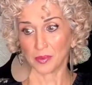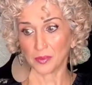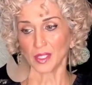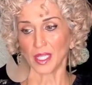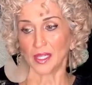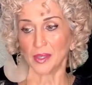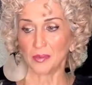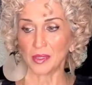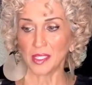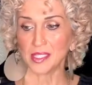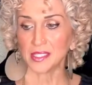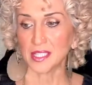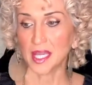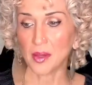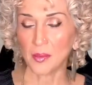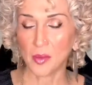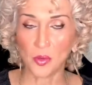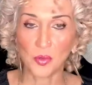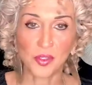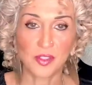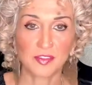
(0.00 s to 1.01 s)
and by the time
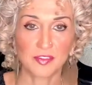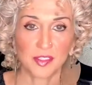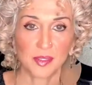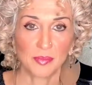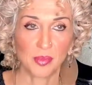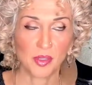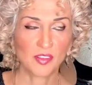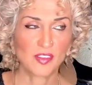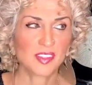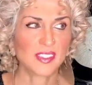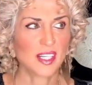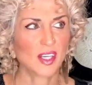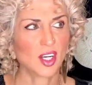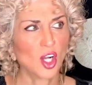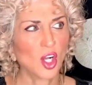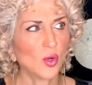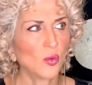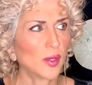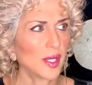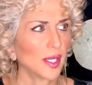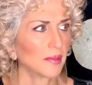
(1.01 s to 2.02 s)
I want to flip over, it's like,
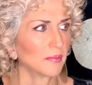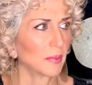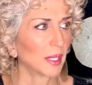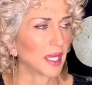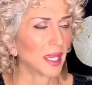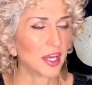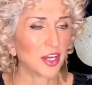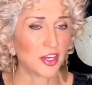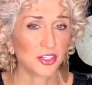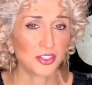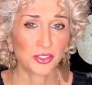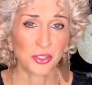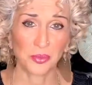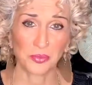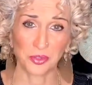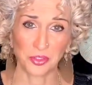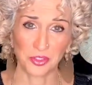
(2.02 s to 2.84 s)
oh wait, my hair's almost